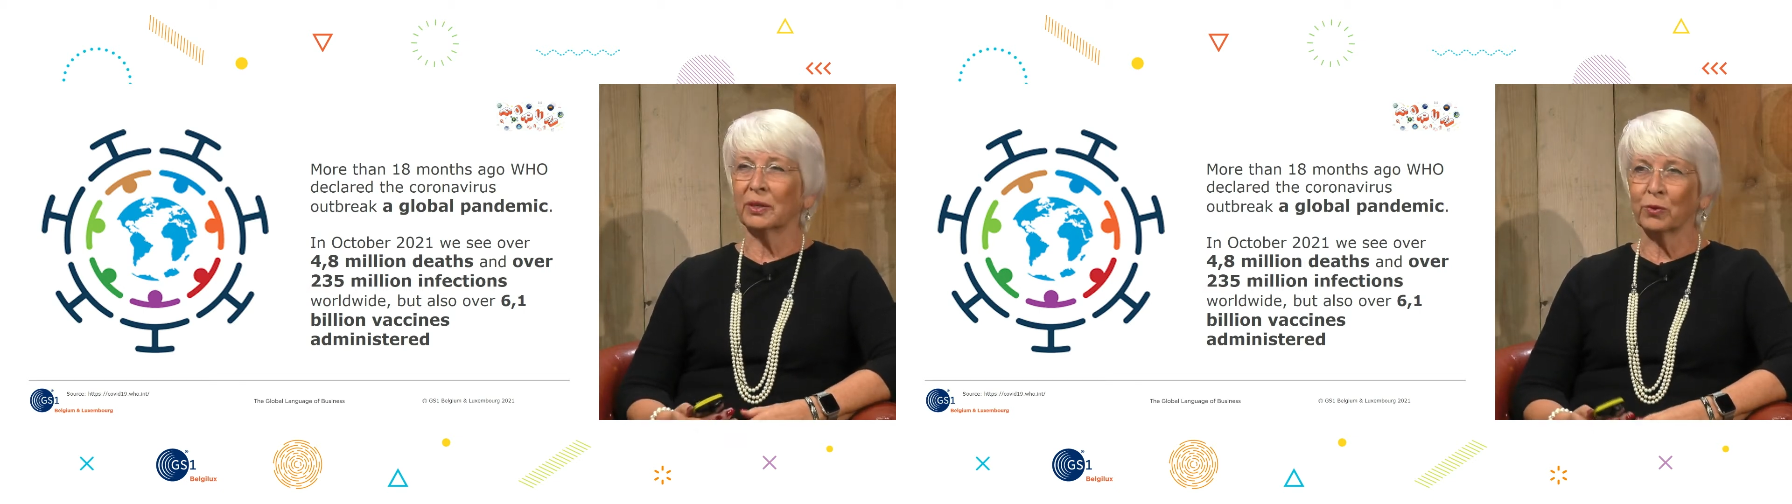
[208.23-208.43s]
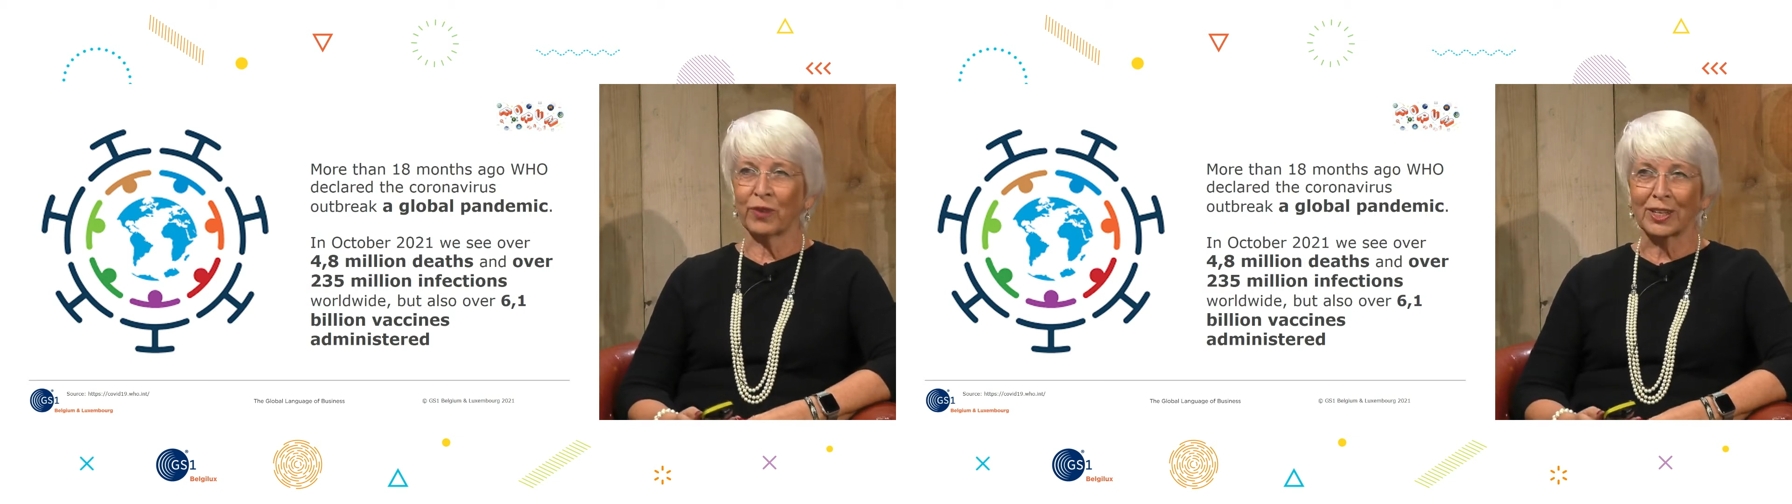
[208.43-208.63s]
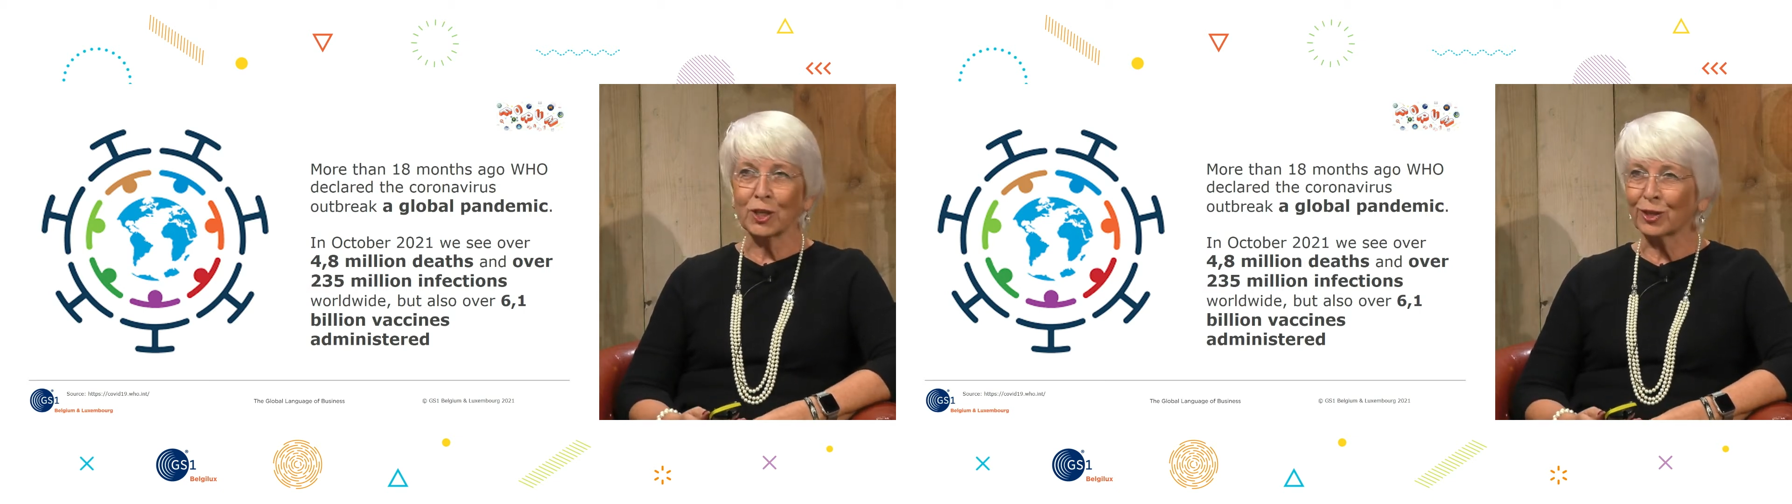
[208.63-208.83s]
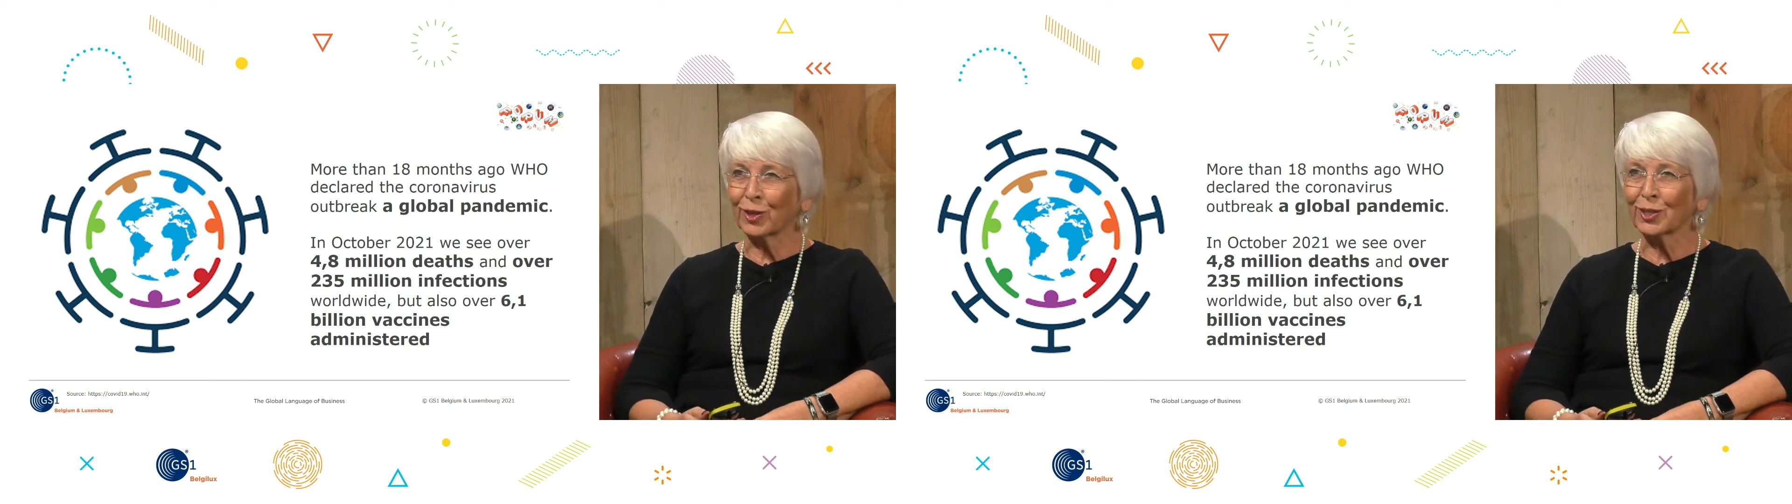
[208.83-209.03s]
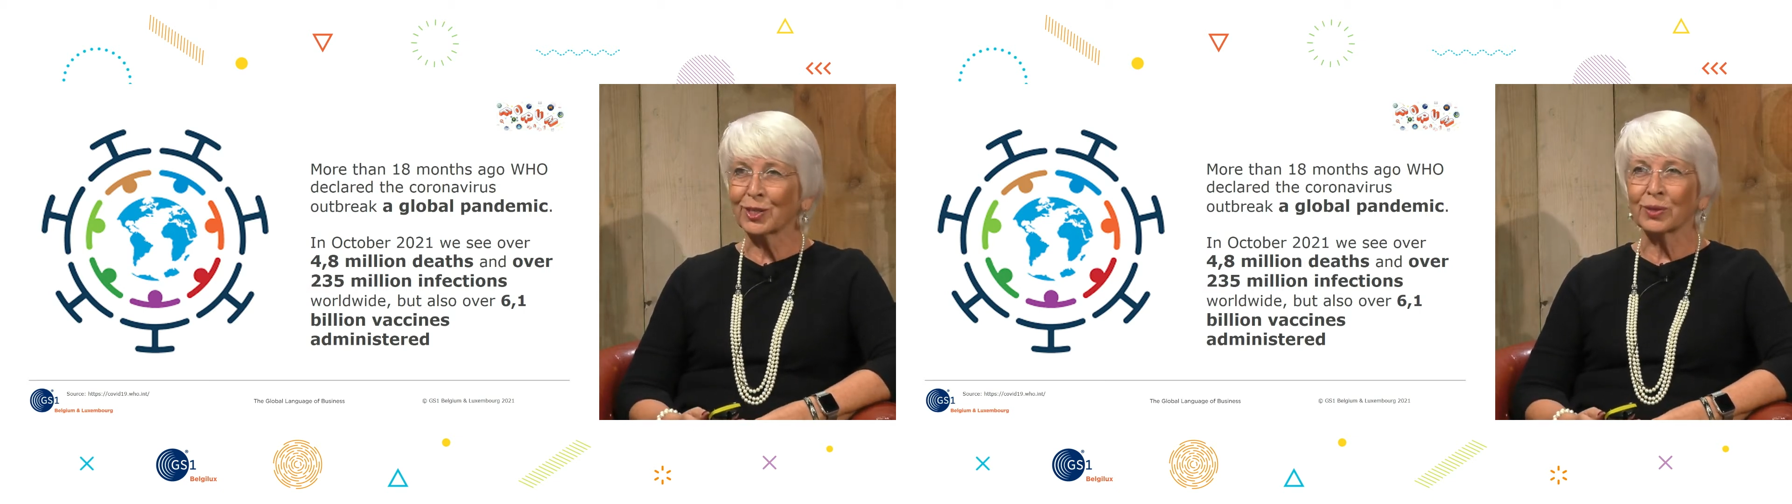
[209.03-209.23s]
innovation
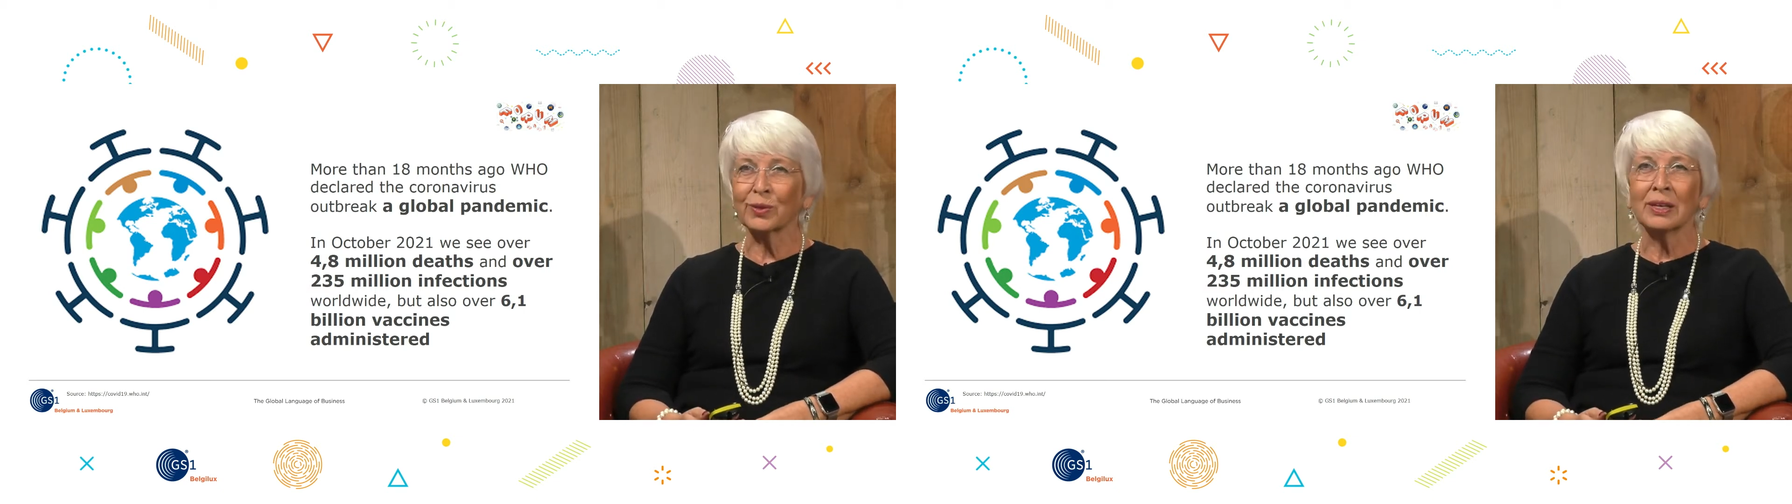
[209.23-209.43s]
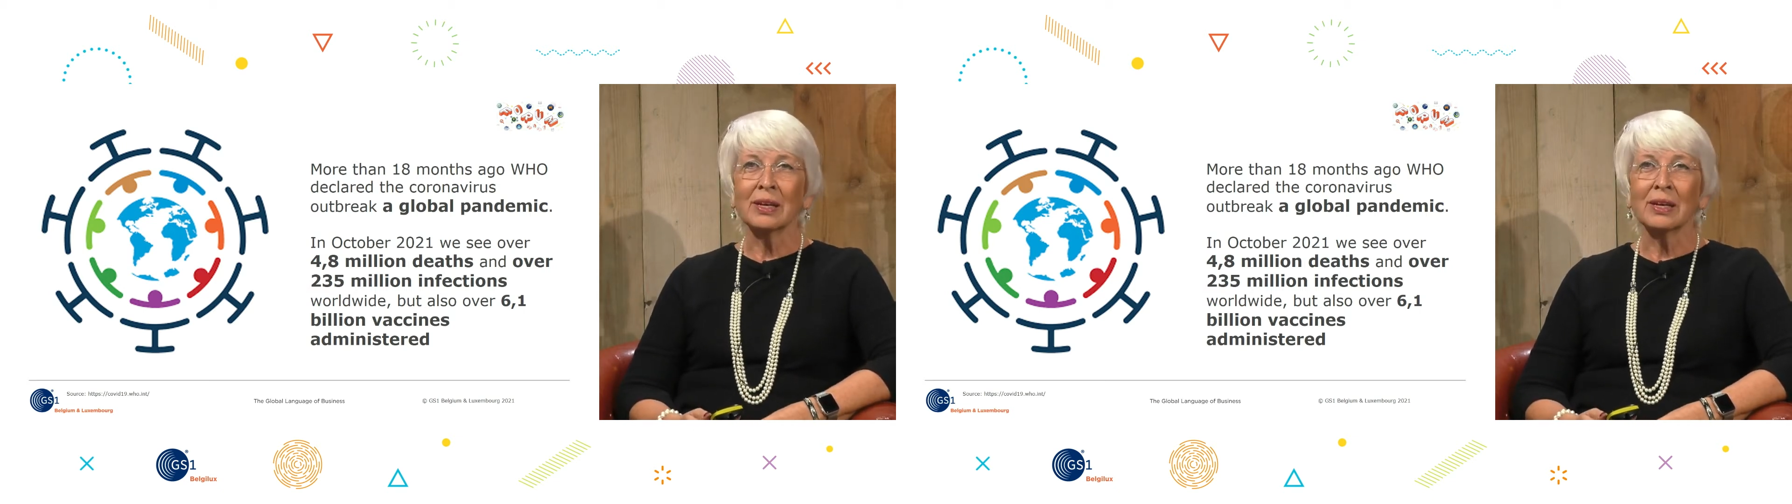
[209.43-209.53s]
also.